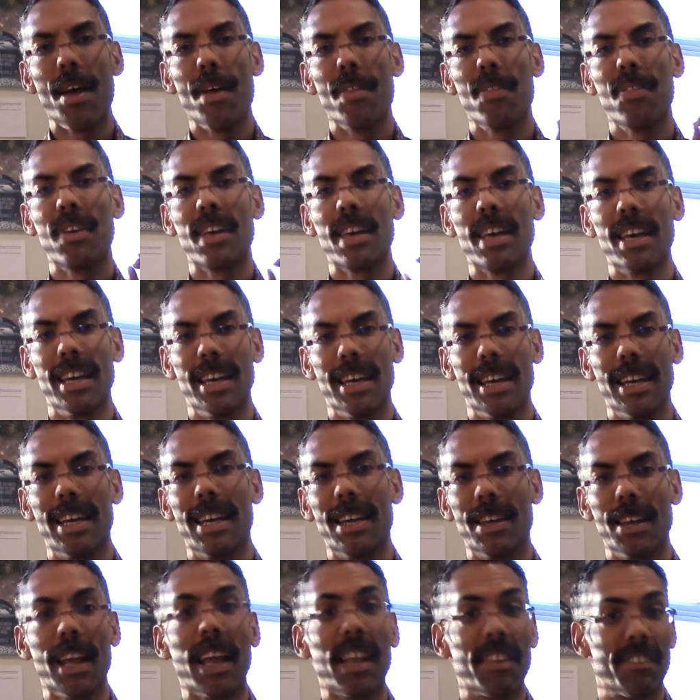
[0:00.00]
the
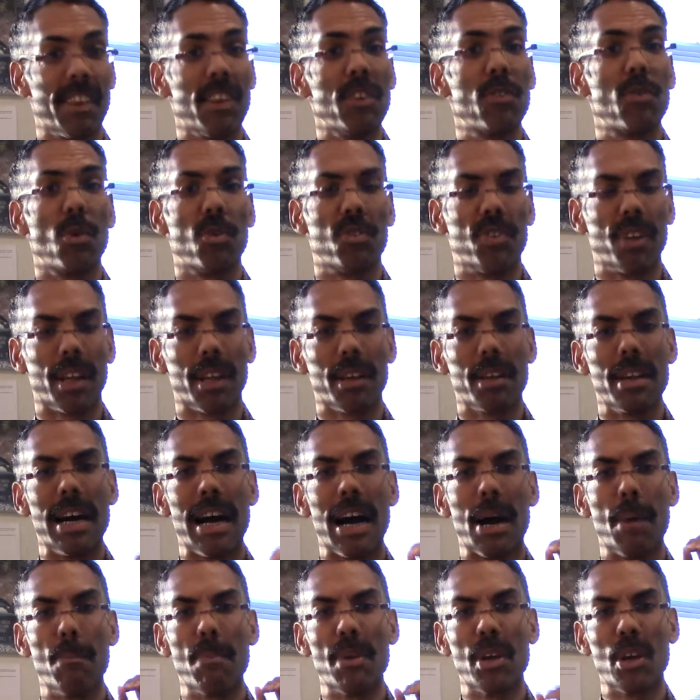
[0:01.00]
it's interesting
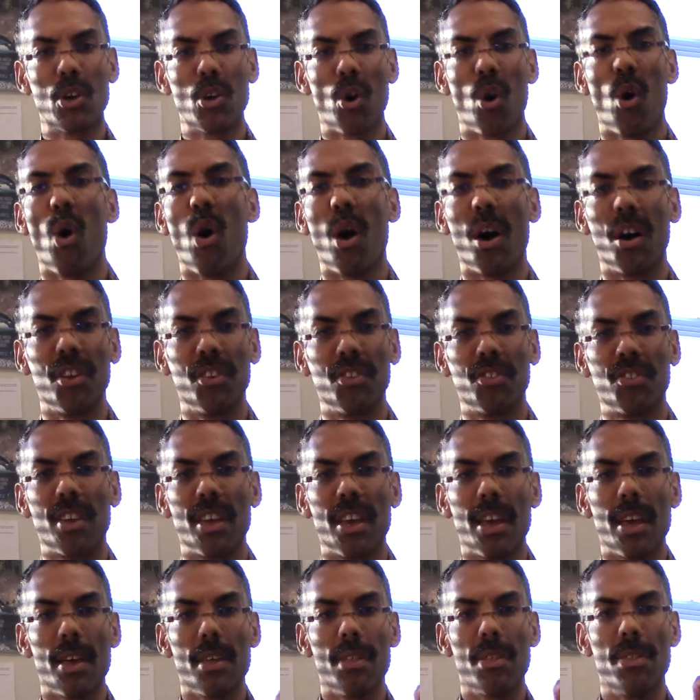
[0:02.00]
uh, because
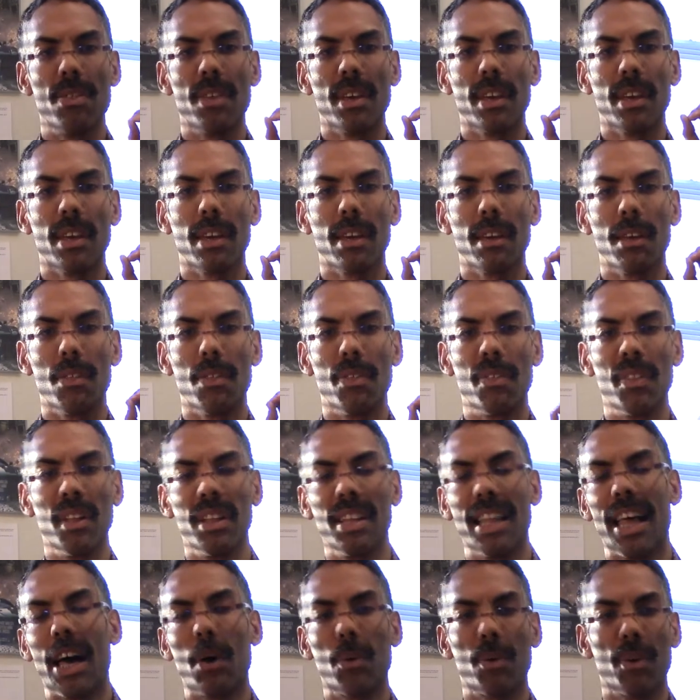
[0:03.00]
the the
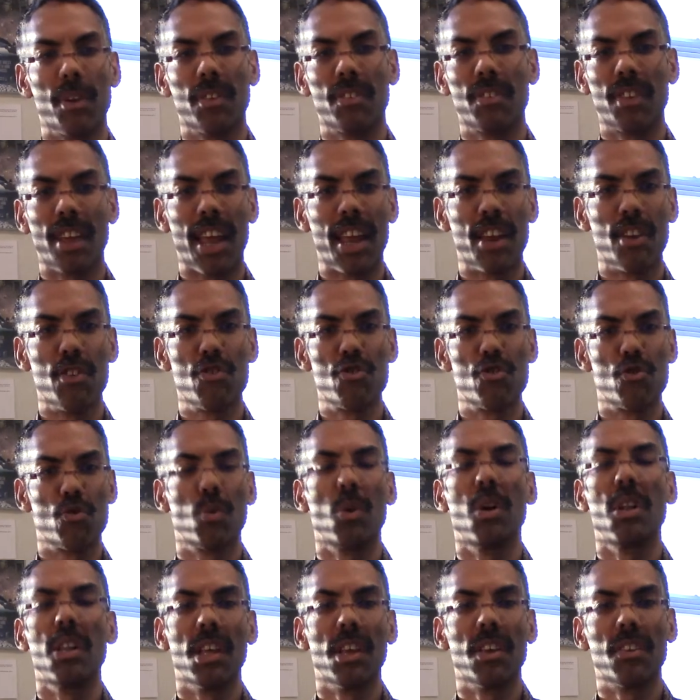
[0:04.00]
loudest and
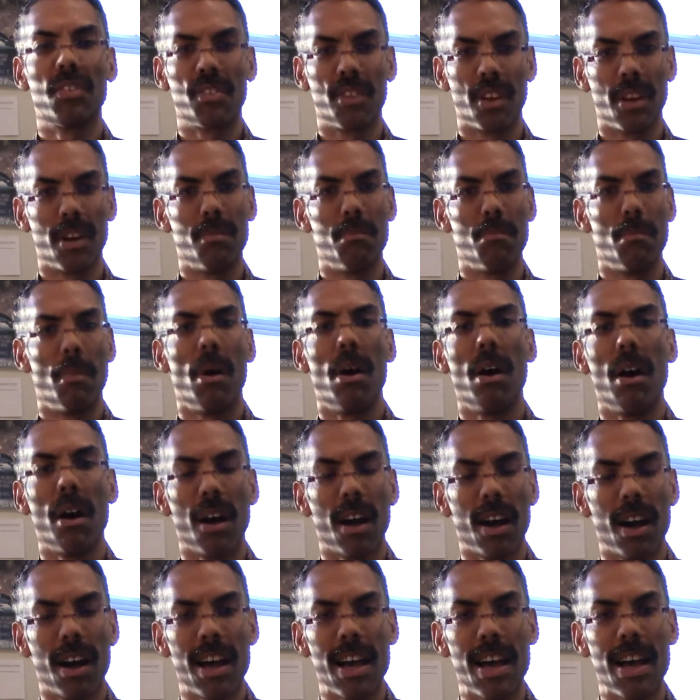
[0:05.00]
shrillest
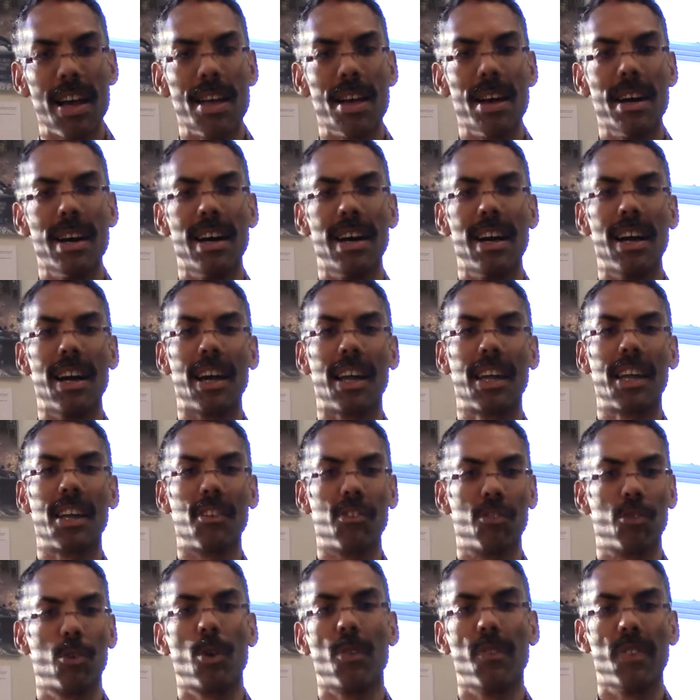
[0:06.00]
among uh,
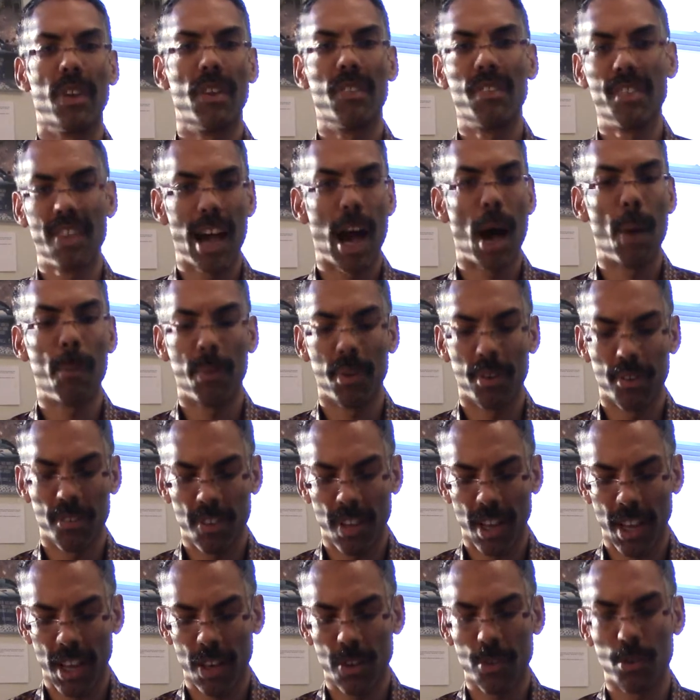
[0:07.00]
conservative
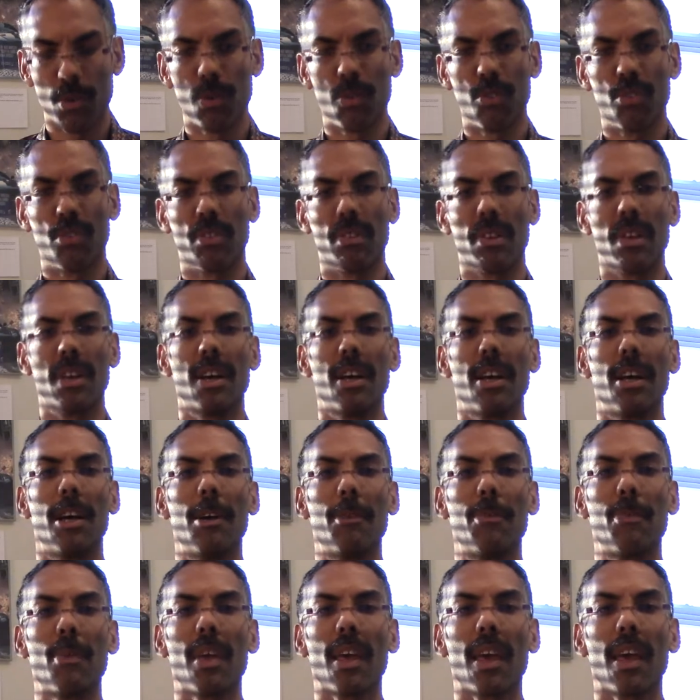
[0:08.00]
commentators, uh,